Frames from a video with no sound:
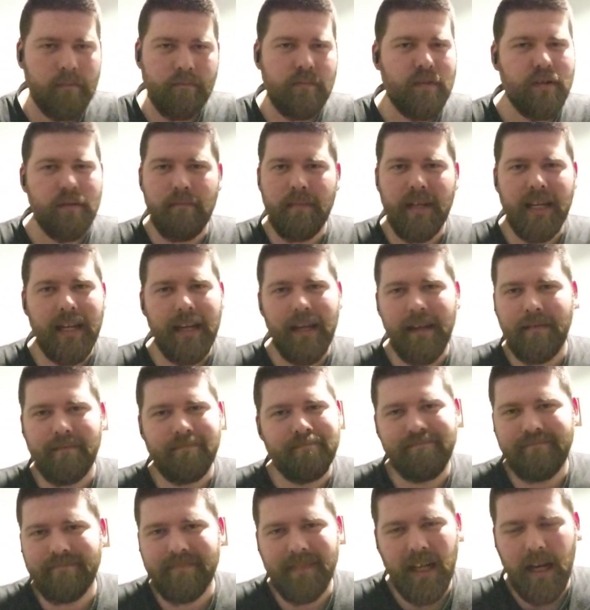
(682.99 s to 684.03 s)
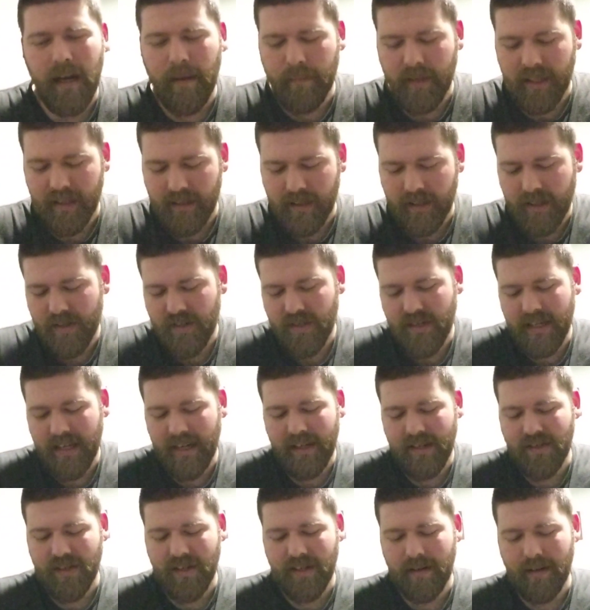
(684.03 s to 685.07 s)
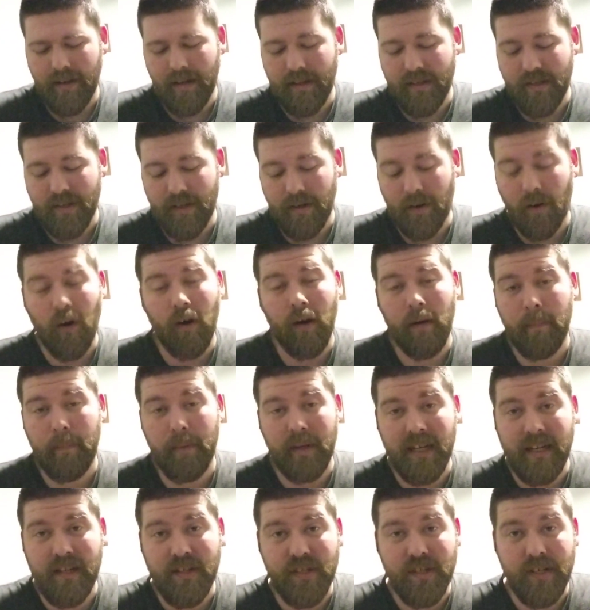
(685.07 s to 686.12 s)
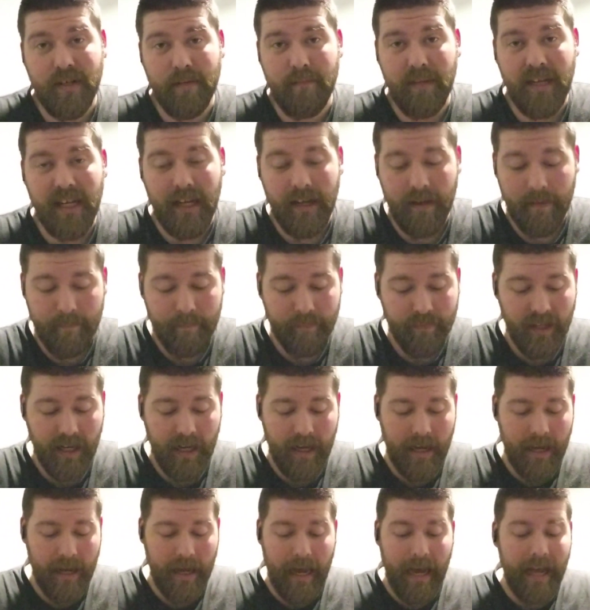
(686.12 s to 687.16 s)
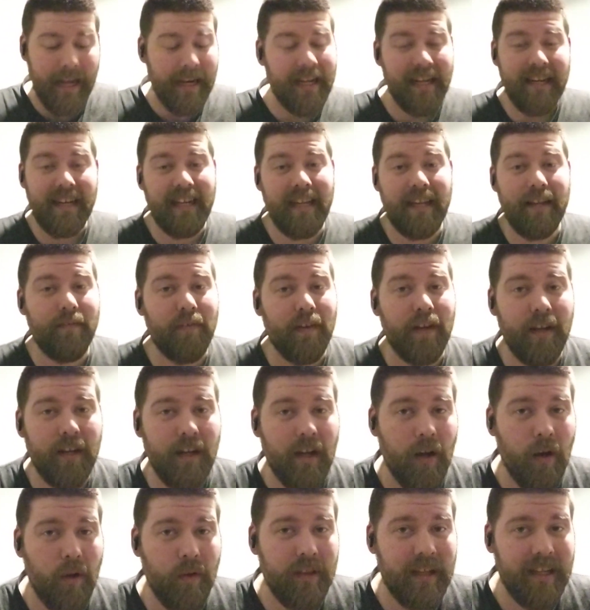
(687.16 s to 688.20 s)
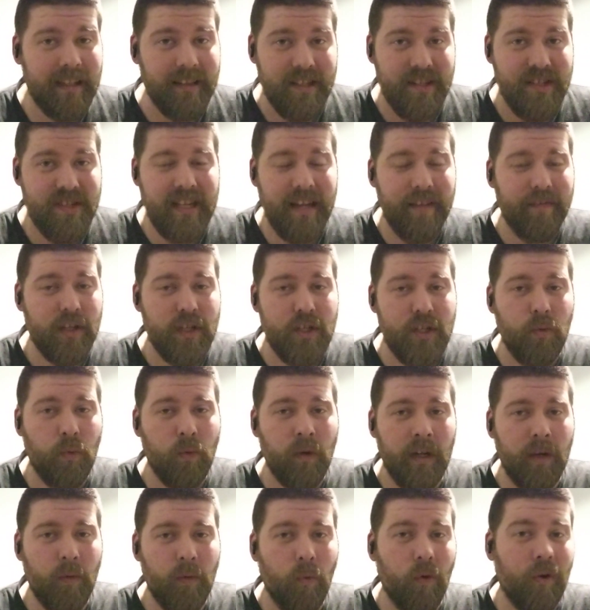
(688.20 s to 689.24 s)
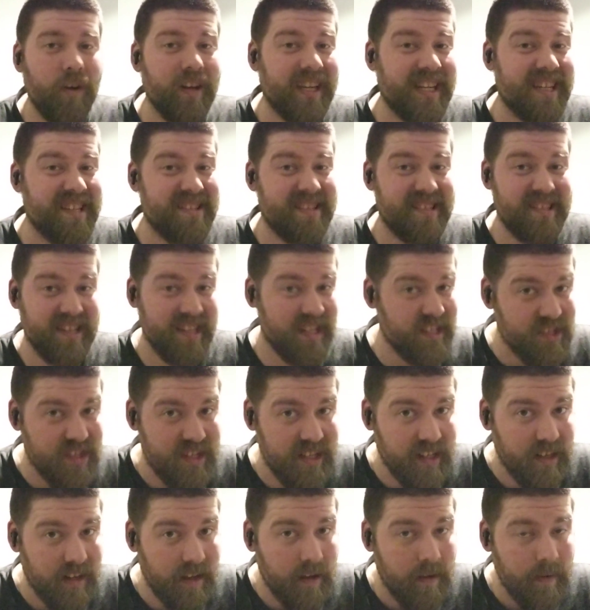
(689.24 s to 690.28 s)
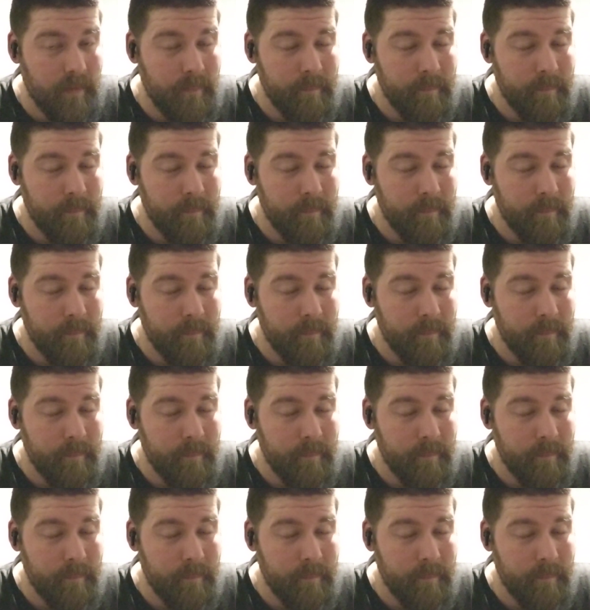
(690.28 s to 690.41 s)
To me, I mean, this thing is an art piece to me. I didn't even know that the 721 existed.